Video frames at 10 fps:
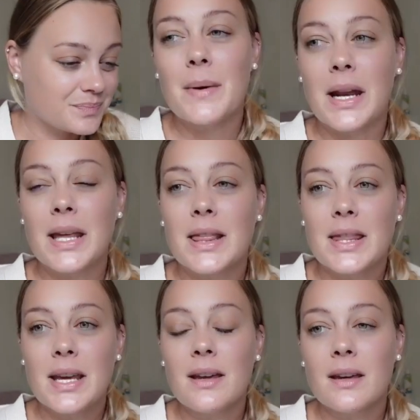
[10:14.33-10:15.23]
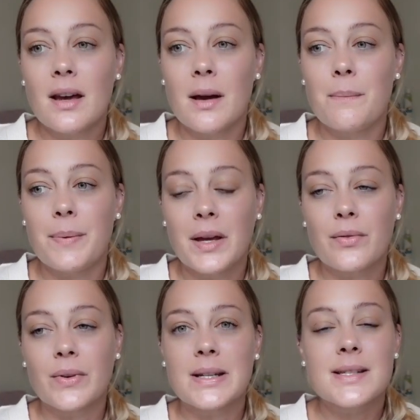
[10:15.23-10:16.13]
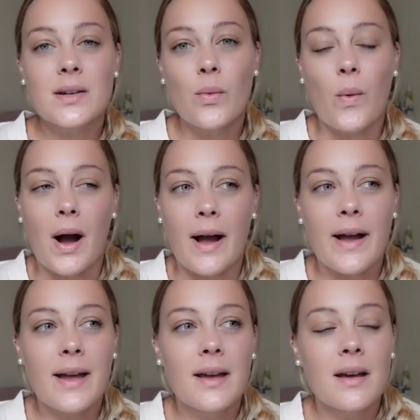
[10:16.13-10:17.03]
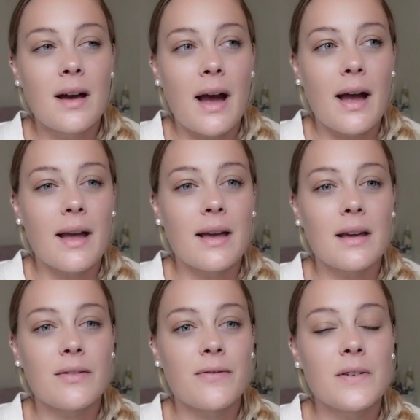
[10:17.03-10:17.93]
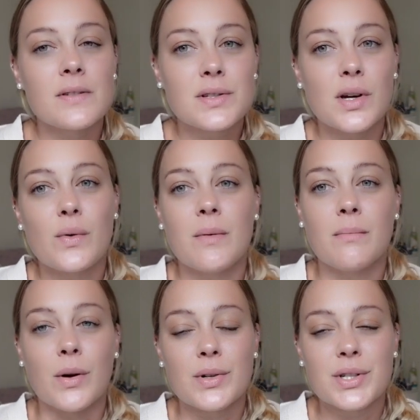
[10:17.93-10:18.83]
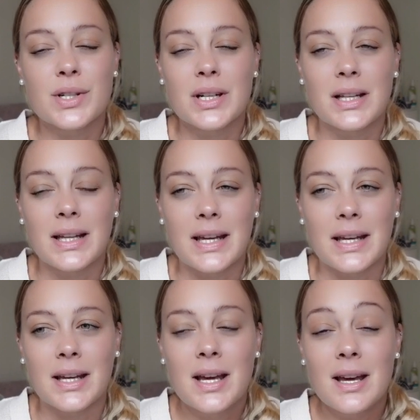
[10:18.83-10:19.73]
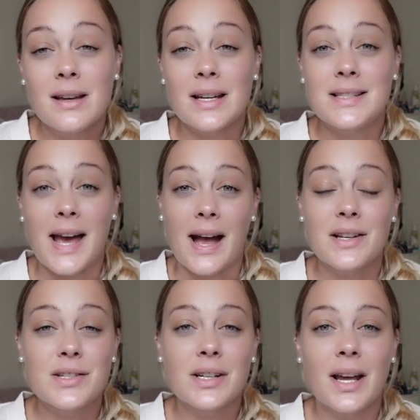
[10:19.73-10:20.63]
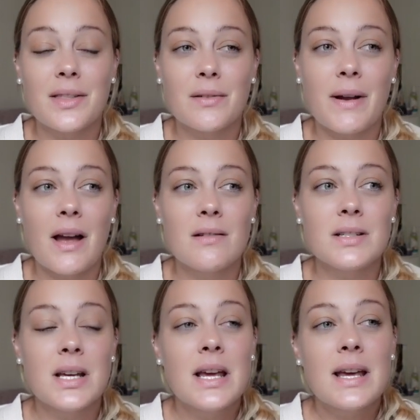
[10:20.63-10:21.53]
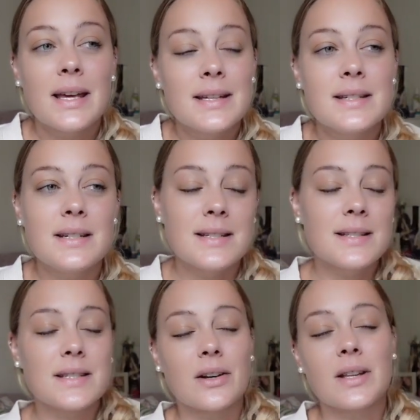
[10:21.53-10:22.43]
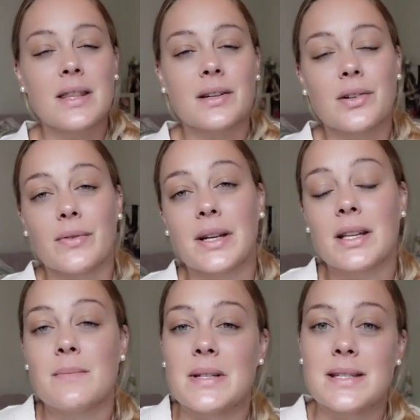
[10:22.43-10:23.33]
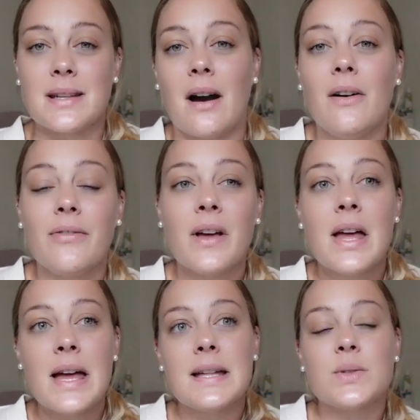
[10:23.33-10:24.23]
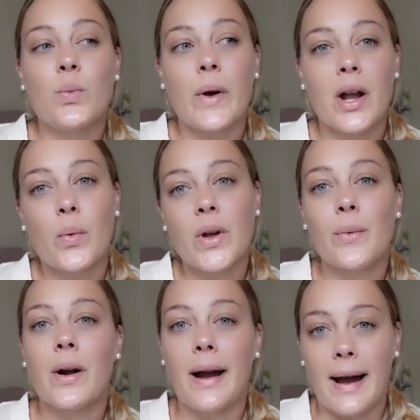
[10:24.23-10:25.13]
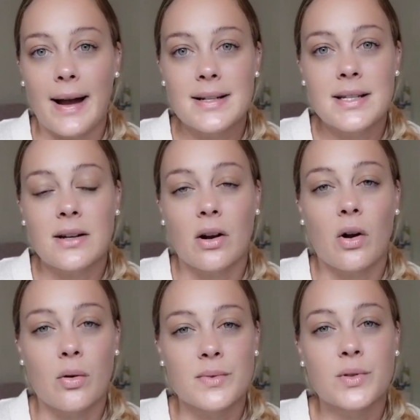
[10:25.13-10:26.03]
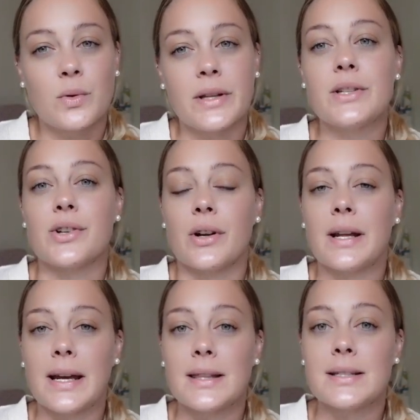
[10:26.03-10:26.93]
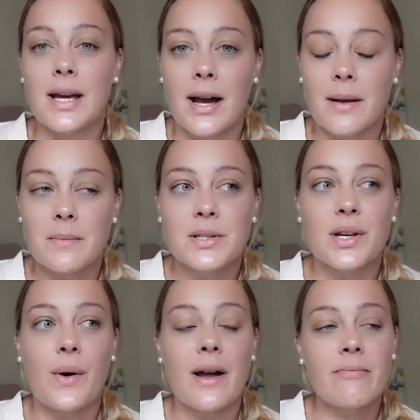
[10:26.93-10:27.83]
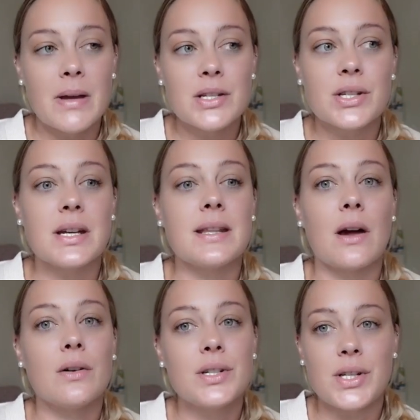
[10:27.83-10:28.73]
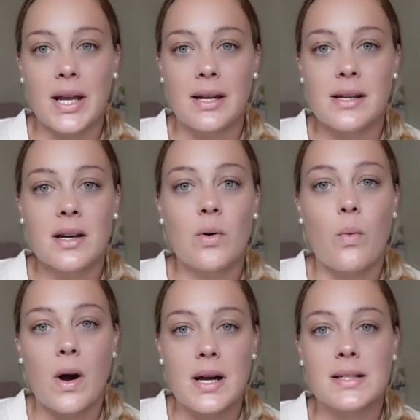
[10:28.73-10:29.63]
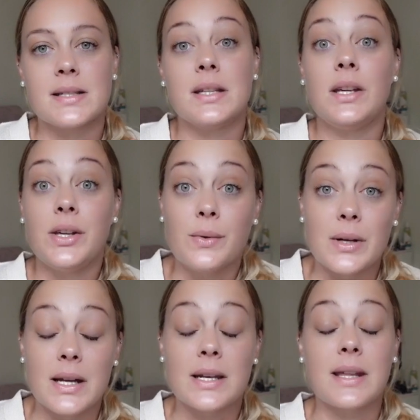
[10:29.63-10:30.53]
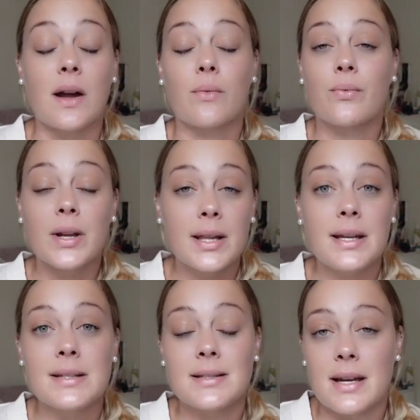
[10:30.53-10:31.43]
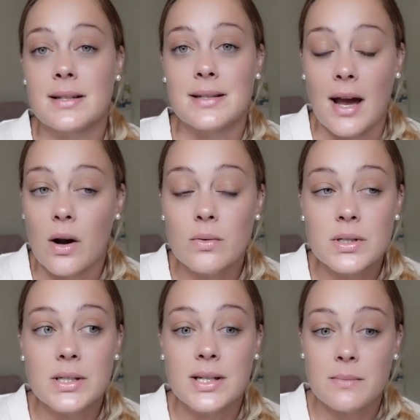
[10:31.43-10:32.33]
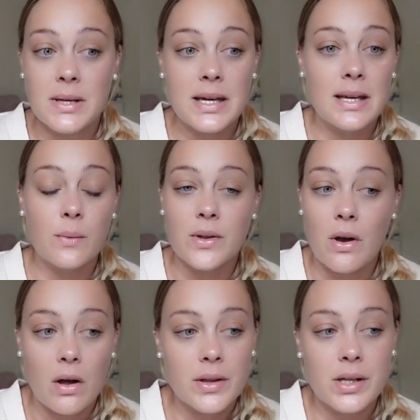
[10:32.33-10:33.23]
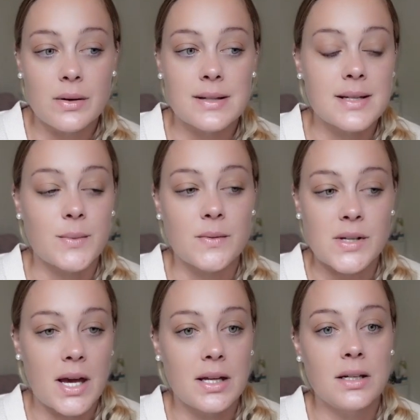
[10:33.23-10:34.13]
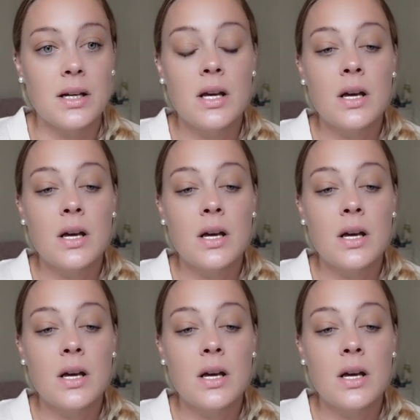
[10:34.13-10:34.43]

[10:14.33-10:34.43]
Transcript: And I think a big reason why I feel so emotionally attached to Gather Round isn't necessarily the curriculum itself, it's where we were at in our homeschooling journey at the time. So I've mentioned that Oceania was the unit that really stands out to me with all the units that we've done.